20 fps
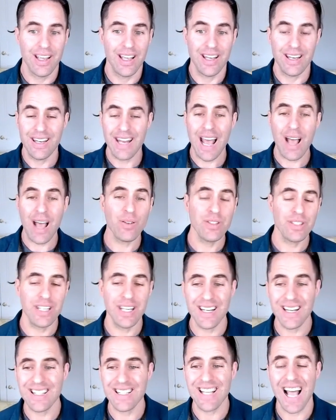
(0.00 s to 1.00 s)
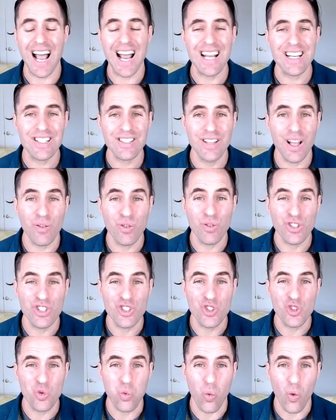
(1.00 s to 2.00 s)
and now it's hitting its highest level
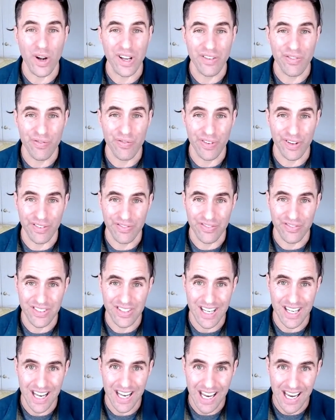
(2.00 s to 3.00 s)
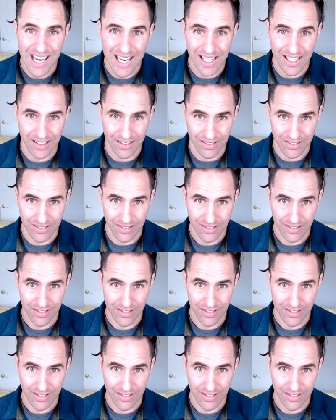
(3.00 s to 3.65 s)
since 2015,